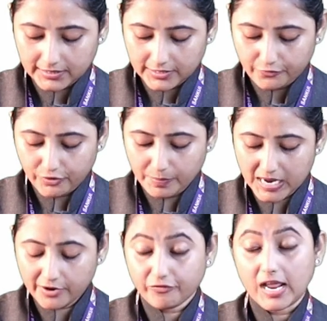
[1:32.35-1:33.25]
We make
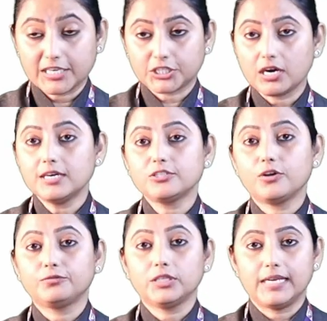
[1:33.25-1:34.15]
flashcards of
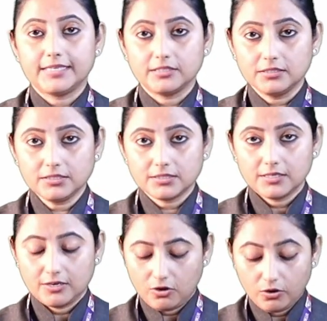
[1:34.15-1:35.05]
the letters
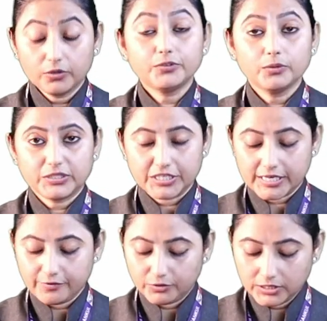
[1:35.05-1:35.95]
of the tricky
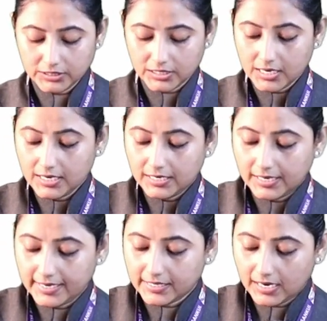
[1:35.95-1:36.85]
words
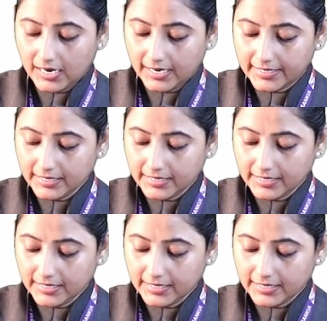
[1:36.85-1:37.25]
like I,